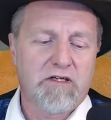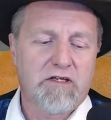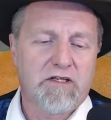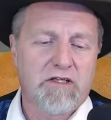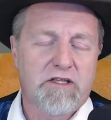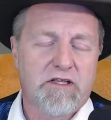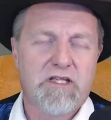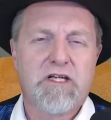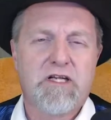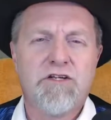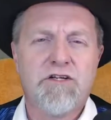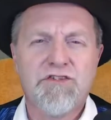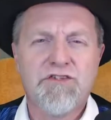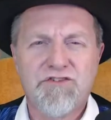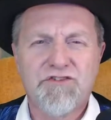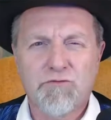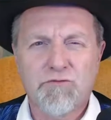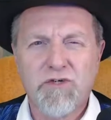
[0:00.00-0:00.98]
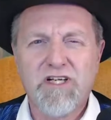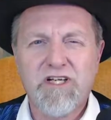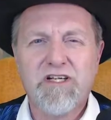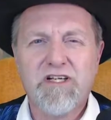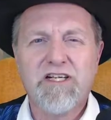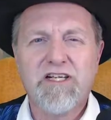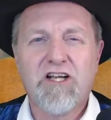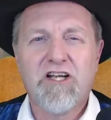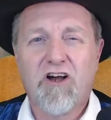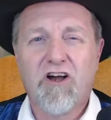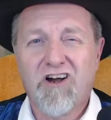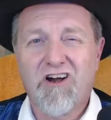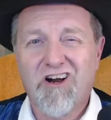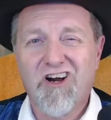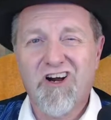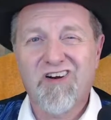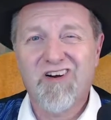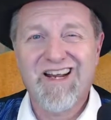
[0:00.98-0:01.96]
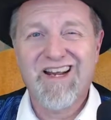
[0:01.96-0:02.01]
Things really
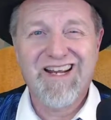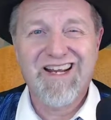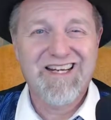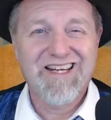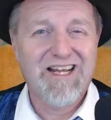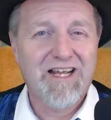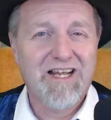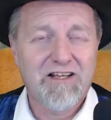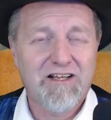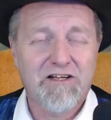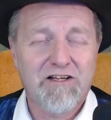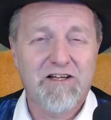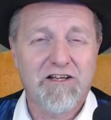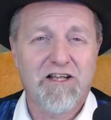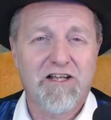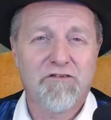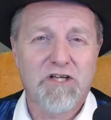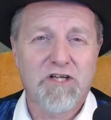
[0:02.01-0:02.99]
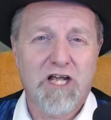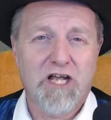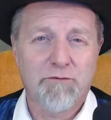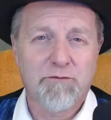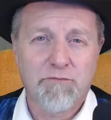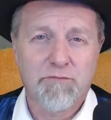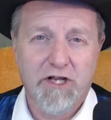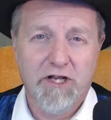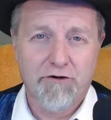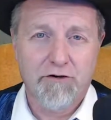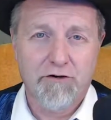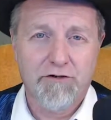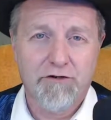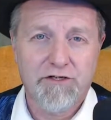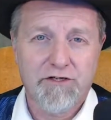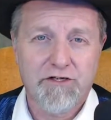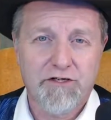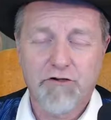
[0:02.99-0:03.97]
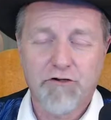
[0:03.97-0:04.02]
are a hell of a lot better.
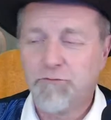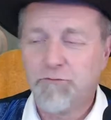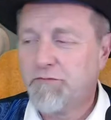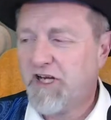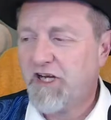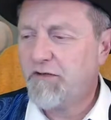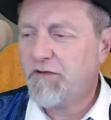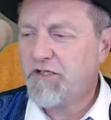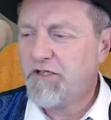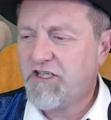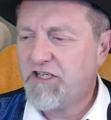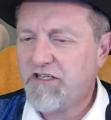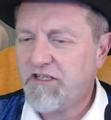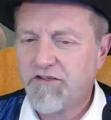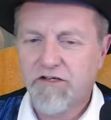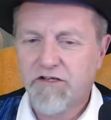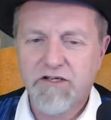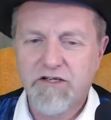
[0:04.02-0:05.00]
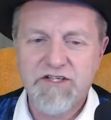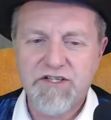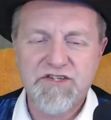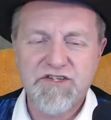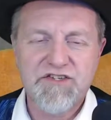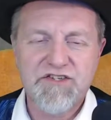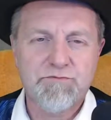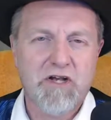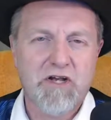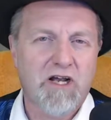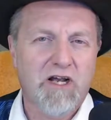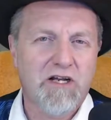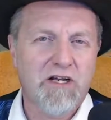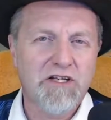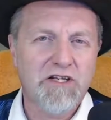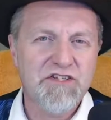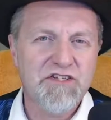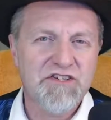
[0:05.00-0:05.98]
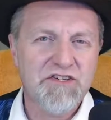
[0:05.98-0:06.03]
You know, maybe there is
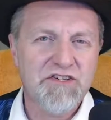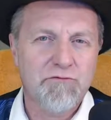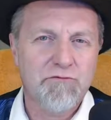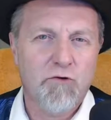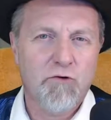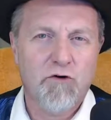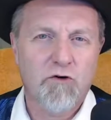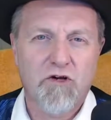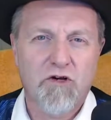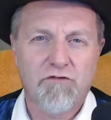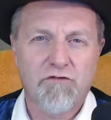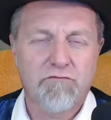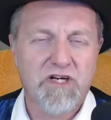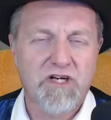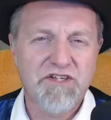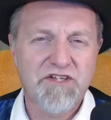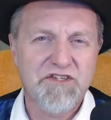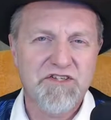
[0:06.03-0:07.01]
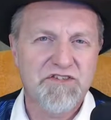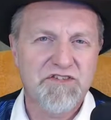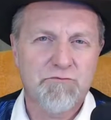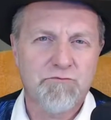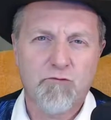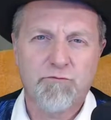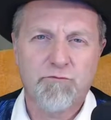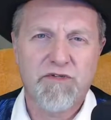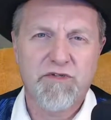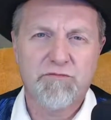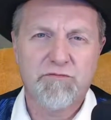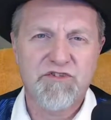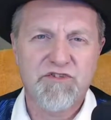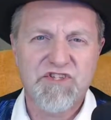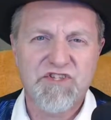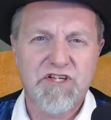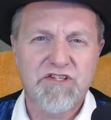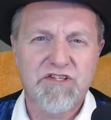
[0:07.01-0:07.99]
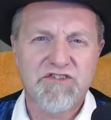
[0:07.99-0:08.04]
pockets where of racism where people
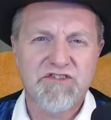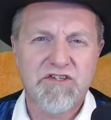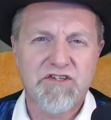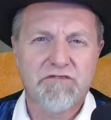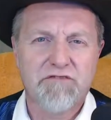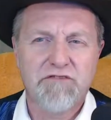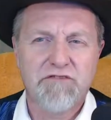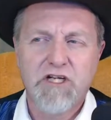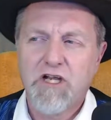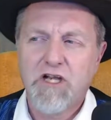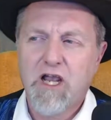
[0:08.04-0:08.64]
say this stuff.